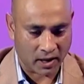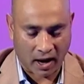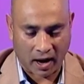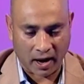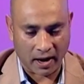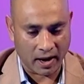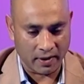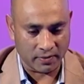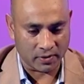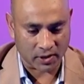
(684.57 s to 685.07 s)
I
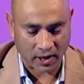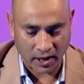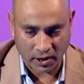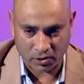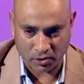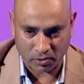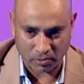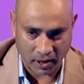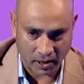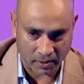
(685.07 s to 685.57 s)
have said
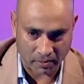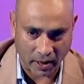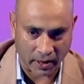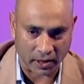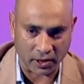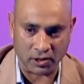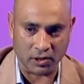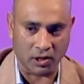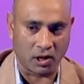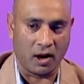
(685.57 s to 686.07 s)
to
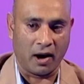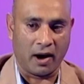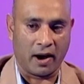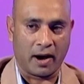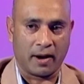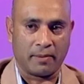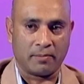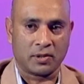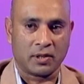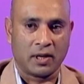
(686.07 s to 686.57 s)
many
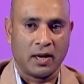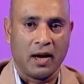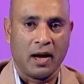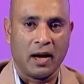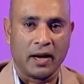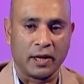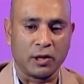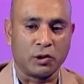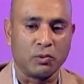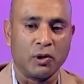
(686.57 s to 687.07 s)
times,
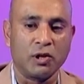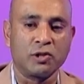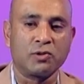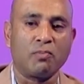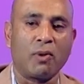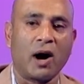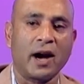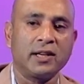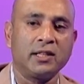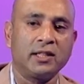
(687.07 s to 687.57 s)
it was
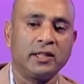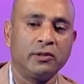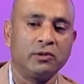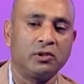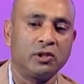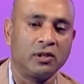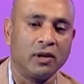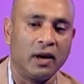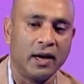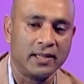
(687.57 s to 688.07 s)
my
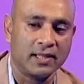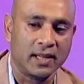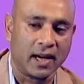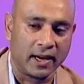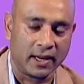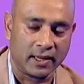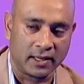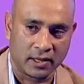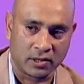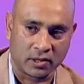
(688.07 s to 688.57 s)
duty, I done
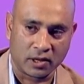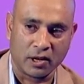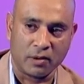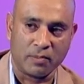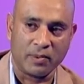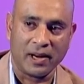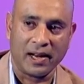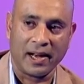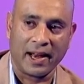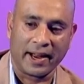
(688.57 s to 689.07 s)
it. It's going to
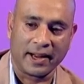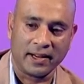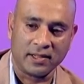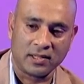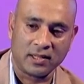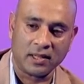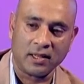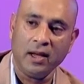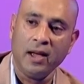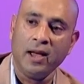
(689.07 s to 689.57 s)
be
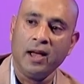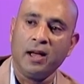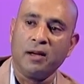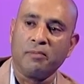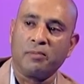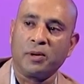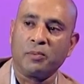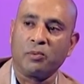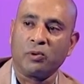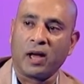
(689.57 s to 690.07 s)
legacy.
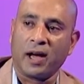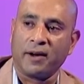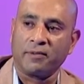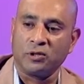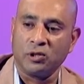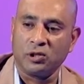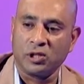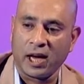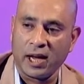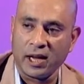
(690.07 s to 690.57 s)
People have
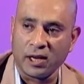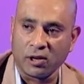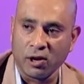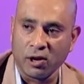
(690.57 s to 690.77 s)
to take